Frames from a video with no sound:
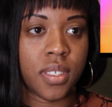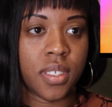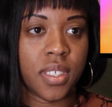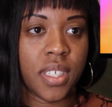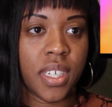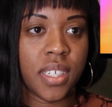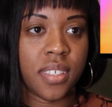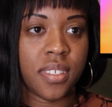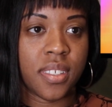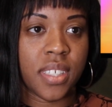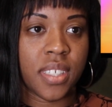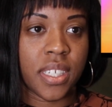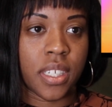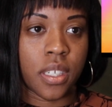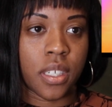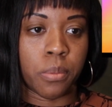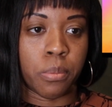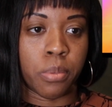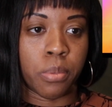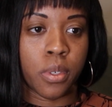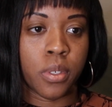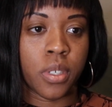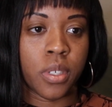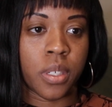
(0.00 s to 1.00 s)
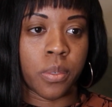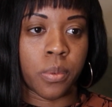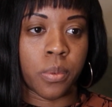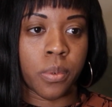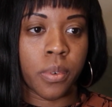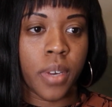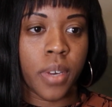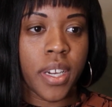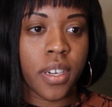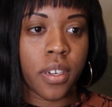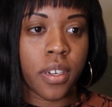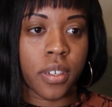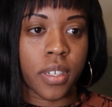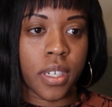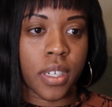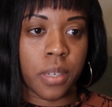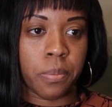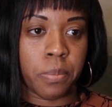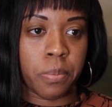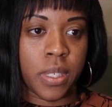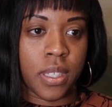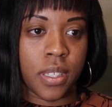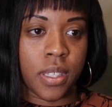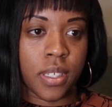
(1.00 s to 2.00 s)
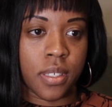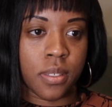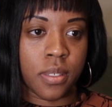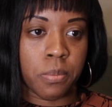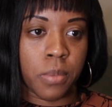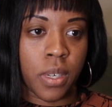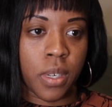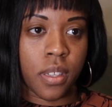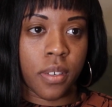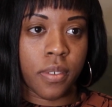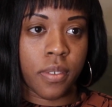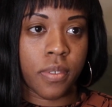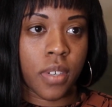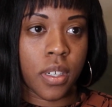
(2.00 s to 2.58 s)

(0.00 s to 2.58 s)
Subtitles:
Sounds like a broken record up in this motherfucker.